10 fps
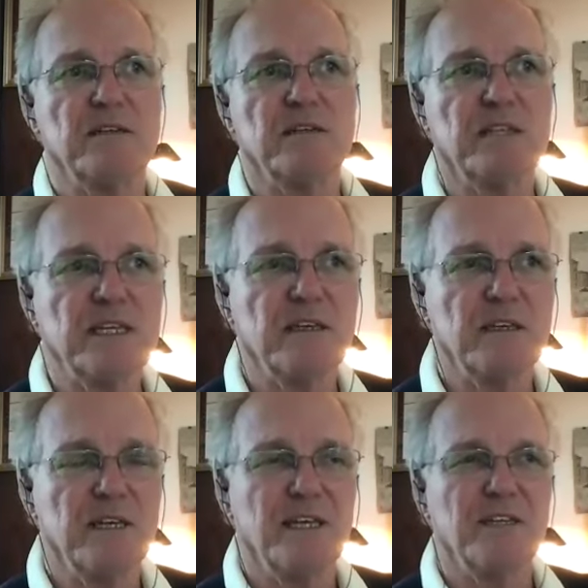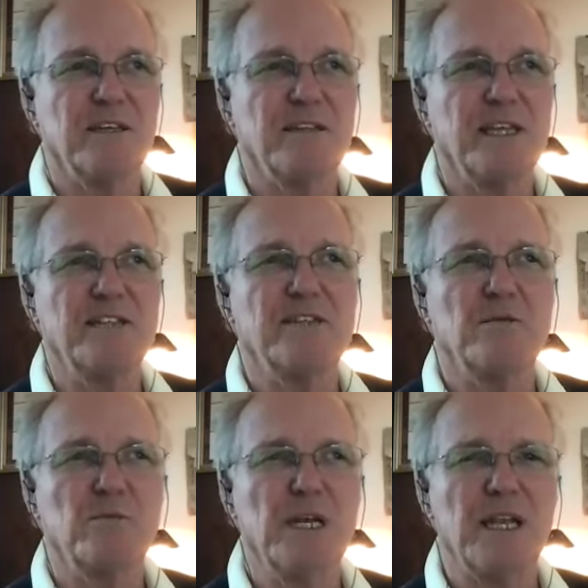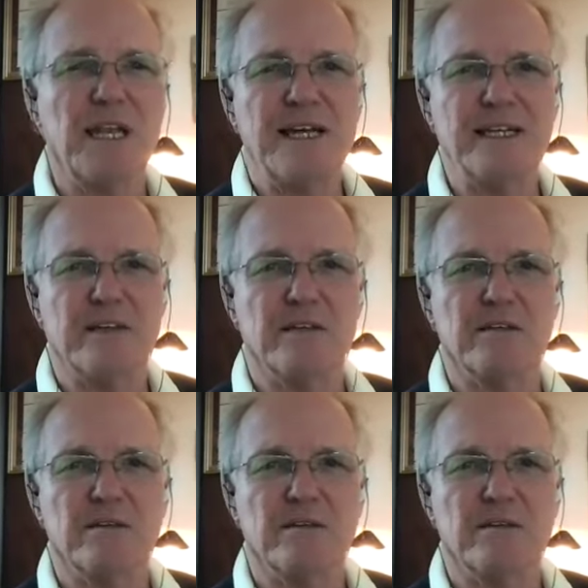to think the things that we like,